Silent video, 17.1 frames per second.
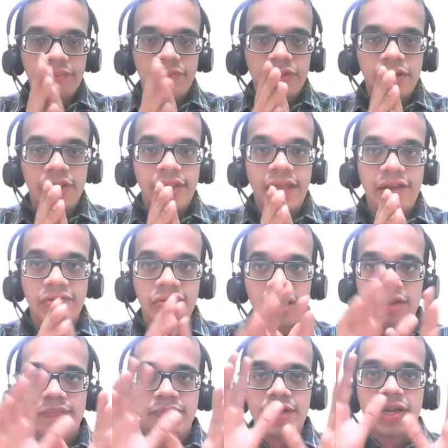there
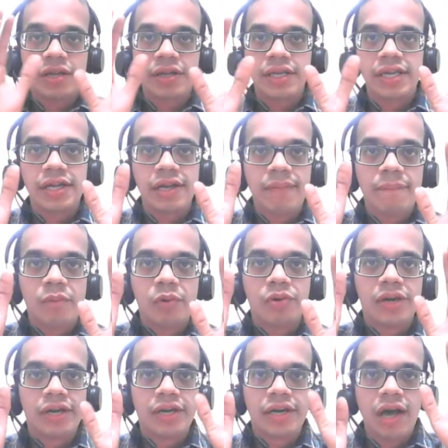will be a key
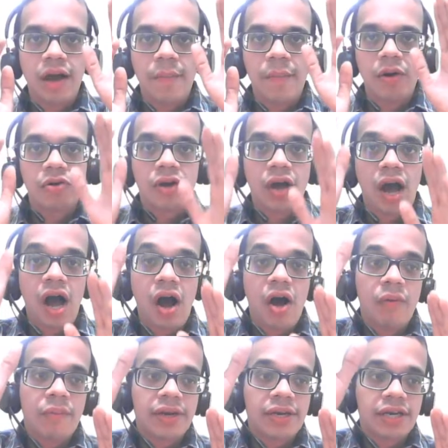component about
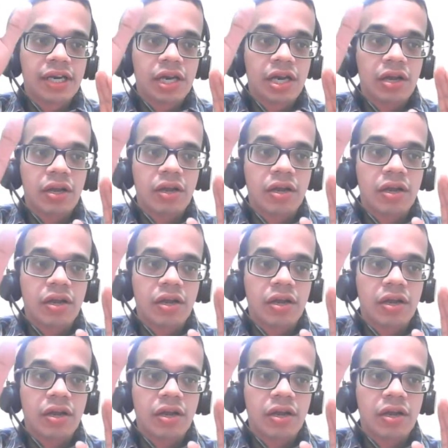how many